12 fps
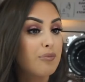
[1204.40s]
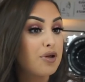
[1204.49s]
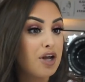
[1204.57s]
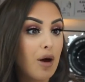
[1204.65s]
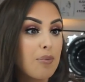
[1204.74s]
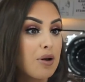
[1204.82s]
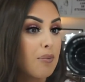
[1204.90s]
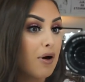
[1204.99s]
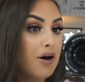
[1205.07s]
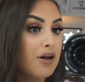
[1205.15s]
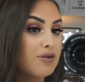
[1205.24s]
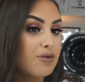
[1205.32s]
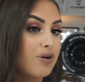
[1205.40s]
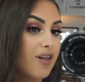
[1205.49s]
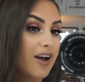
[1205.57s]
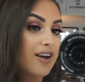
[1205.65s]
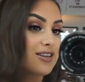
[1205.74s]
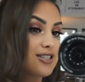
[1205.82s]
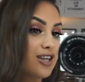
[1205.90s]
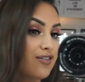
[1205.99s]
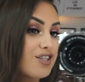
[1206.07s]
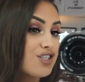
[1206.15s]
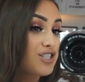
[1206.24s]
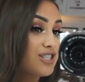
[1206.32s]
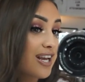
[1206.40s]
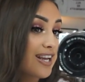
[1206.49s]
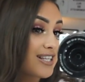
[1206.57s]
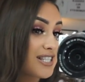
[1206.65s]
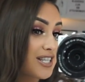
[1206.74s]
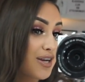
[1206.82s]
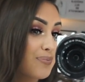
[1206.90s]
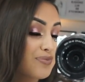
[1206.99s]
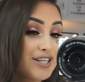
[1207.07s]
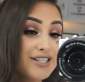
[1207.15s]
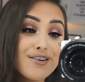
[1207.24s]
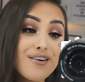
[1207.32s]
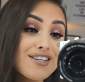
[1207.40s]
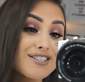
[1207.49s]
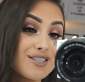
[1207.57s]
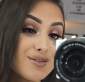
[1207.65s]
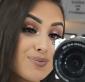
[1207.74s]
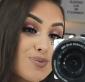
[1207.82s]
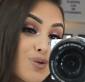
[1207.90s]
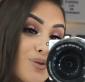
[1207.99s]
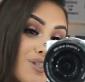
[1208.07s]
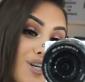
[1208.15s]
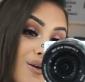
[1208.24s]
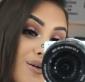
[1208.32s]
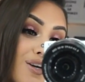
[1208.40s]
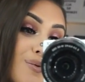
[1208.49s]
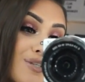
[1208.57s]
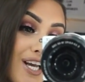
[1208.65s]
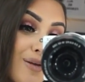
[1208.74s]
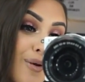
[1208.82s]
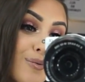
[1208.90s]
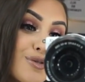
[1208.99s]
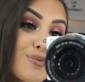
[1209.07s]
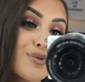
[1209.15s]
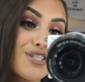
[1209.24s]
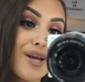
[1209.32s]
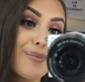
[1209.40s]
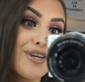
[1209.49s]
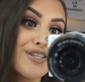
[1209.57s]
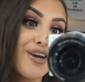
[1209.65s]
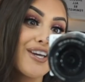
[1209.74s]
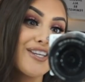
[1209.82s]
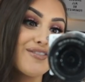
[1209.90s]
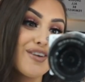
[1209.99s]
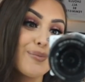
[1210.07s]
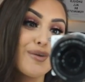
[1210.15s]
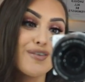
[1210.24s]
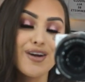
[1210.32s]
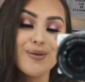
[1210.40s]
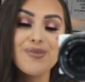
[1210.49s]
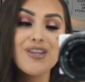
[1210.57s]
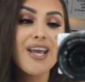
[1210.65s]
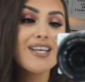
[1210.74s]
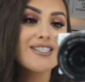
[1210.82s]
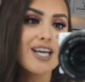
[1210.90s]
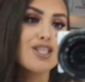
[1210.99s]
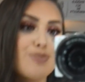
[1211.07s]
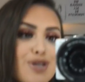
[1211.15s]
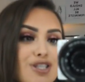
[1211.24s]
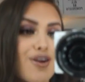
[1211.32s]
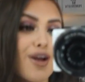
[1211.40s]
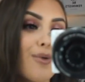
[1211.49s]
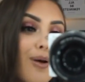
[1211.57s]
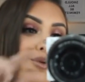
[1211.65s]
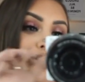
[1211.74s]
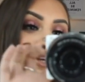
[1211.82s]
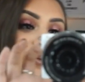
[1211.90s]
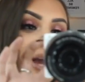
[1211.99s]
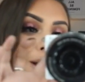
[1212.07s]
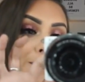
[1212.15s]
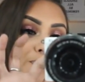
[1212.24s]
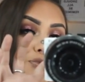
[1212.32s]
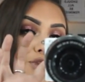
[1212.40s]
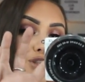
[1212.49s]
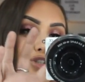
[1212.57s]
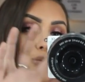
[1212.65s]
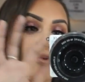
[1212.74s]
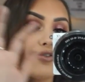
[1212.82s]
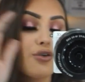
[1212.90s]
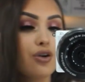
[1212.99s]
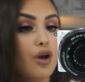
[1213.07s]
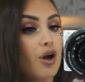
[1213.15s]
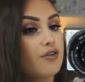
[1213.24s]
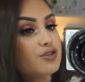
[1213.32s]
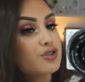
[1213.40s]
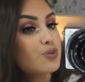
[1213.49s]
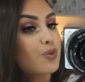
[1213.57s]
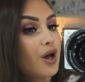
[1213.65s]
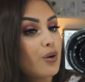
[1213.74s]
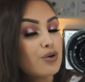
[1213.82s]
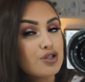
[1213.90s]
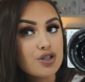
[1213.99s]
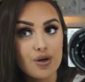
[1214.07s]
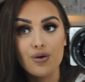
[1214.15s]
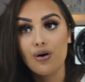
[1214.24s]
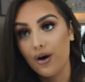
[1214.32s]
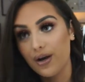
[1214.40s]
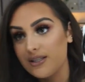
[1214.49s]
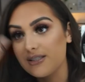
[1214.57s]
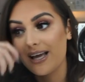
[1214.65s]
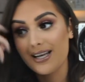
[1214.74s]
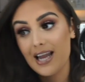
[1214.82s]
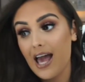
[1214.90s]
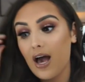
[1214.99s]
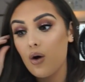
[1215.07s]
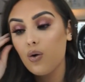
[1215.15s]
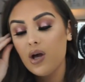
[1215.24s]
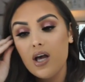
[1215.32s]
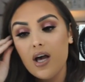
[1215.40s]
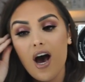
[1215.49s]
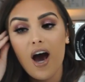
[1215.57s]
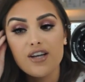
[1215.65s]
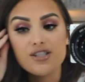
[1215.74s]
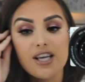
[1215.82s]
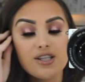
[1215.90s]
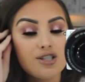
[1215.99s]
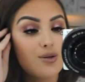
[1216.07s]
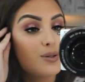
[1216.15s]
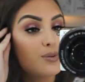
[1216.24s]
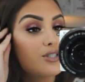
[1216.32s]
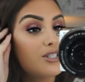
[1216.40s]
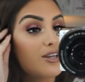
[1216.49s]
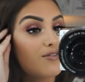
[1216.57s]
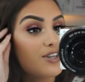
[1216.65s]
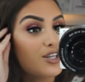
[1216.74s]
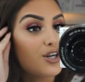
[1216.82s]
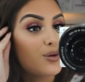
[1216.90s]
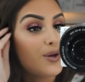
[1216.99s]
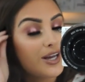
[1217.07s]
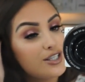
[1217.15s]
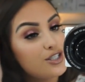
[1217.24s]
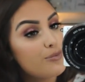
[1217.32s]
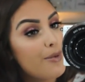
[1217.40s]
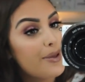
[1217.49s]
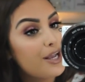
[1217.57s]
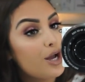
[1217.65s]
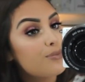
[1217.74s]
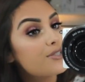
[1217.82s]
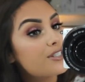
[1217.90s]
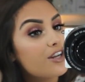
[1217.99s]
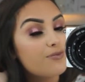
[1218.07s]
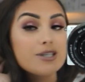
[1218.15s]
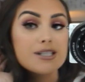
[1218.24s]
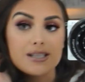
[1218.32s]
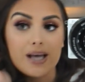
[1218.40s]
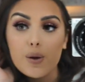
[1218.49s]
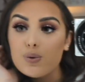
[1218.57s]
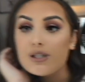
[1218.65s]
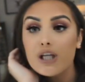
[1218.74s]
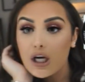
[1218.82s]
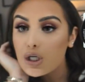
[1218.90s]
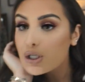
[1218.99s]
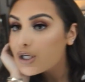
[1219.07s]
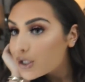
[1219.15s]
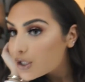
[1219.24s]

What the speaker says: can put it up in a bun and all of that kind of stuff, and it just stays, so it's ideal. Also, can we take a moment to appreciate my tiny filming room slash beauty room? I'm going to do before and after as well and show you guys that now. I just had to do a little sit-down video and do my makeup and stuff because I was not looking